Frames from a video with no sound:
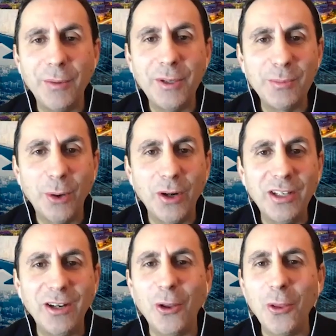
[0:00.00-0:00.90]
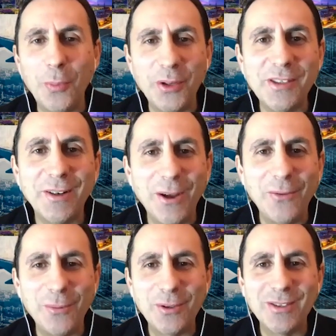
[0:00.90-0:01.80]
a bit more here on the personal
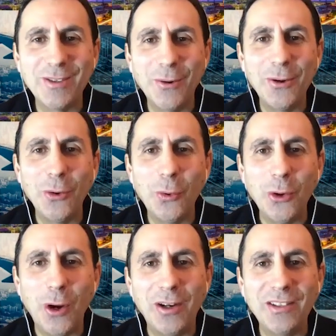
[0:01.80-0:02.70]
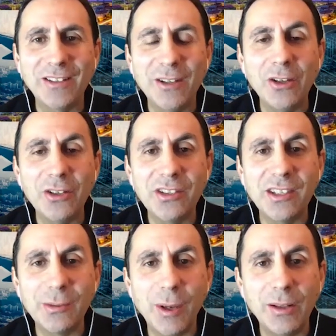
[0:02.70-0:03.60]
level, because you are a technologist
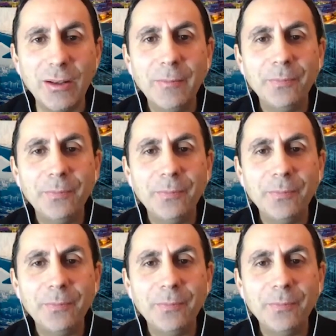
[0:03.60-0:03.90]
as well.